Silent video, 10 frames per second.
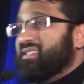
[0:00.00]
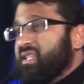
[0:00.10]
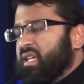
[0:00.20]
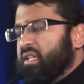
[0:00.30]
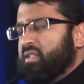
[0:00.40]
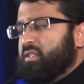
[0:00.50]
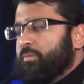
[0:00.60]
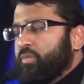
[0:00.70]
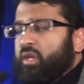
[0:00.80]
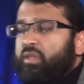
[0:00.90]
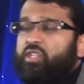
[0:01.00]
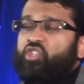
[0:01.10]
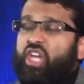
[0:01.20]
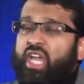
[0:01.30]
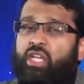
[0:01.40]
he sees the
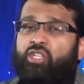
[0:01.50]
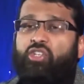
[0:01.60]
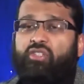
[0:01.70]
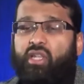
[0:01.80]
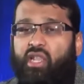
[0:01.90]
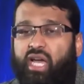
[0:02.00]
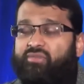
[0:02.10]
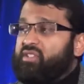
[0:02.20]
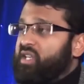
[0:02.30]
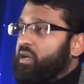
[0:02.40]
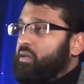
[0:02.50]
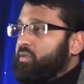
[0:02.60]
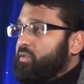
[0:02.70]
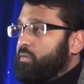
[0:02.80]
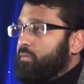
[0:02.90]
changes in
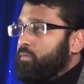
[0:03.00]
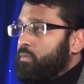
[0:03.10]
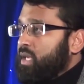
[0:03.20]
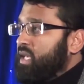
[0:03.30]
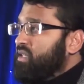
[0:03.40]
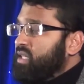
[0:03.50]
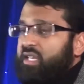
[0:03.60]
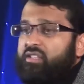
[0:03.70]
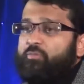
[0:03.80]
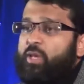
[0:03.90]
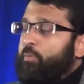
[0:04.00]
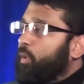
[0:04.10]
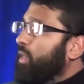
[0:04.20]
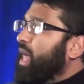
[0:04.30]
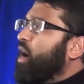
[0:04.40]
lifestyles. He sees
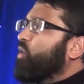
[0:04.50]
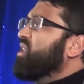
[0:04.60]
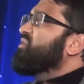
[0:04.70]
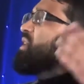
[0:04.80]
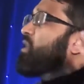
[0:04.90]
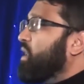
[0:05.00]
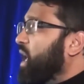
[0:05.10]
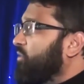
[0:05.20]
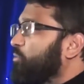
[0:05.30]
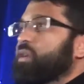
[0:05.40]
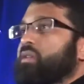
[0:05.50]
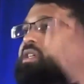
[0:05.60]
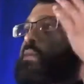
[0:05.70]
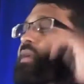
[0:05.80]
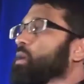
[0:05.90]
people now living the life,
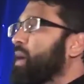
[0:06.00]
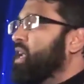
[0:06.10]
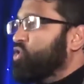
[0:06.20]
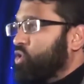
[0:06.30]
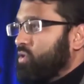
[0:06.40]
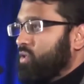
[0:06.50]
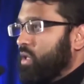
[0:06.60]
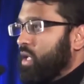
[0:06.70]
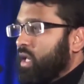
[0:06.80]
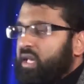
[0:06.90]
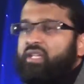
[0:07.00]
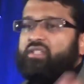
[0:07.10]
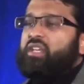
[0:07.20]
building big mansions. He